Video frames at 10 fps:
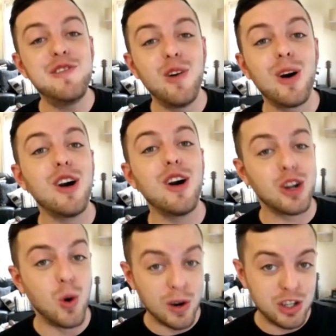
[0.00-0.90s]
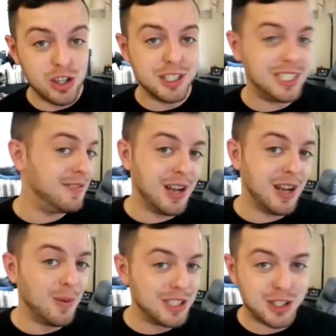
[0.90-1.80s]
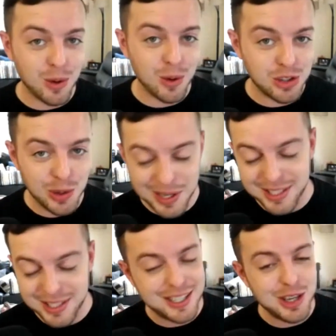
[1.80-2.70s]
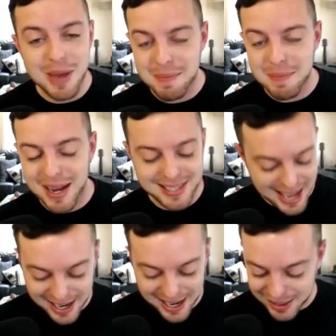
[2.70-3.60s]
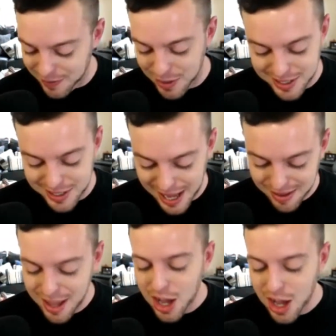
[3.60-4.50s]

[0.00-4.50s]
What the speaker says: you four are gorgeous, and if no one's told you recently, you made my day, and I love you to death.